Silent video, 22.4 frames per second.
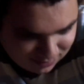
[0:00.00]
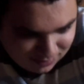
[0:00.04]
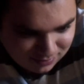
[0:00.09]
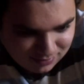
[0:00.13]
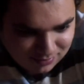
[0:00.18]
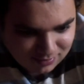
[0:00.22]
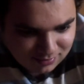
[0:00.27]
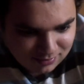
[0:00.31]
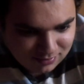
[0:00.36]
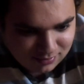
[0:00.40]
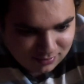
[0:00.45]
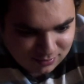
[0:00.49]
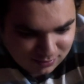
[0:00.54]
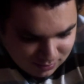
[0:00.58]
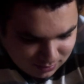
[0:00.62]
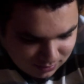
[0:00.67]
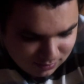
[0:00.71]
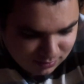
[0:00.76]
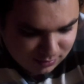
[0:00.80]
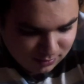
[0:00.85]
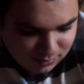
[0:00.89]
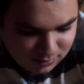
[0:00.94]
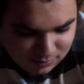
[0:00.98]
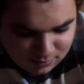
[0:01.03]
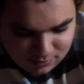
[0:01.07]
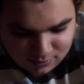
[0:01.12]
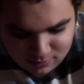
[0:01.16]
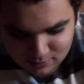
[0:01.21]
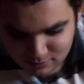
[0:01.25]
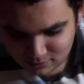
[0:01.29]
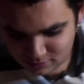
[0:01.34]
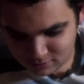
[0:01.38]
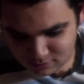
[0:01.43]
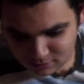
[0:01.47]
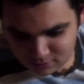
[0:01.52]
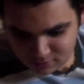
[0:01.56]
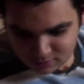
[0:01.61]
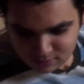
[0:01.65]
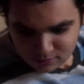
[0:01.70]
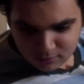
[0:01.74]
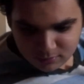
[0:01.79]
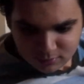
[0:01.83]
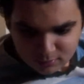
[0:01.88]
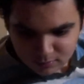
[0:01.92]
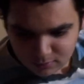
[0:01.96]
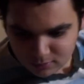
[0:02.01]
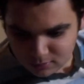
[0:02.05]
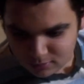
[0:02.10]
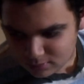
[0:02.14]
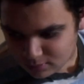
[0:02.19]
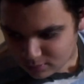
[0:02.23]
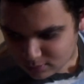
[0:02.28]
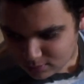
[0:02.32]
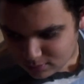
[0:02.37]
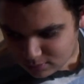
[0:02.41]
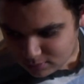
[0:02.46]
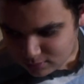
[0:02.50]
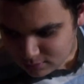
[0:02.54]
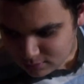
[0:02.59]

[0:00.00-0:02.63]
who were in transition between